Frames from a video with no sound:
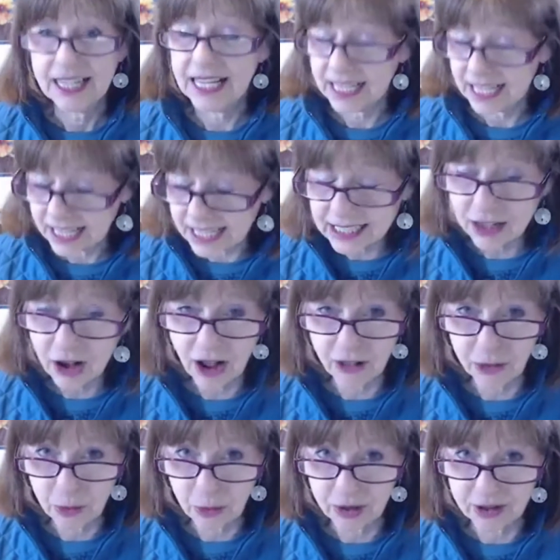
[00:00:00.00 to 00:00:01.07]
It is
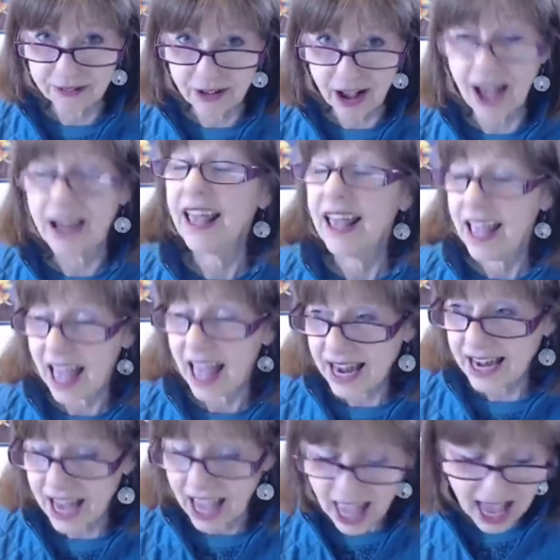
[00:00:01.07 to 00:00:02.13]
called the Word of God.
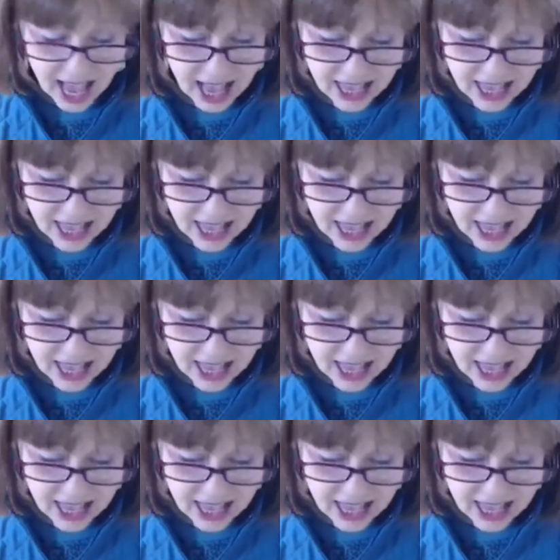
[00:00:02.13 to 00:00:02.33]
And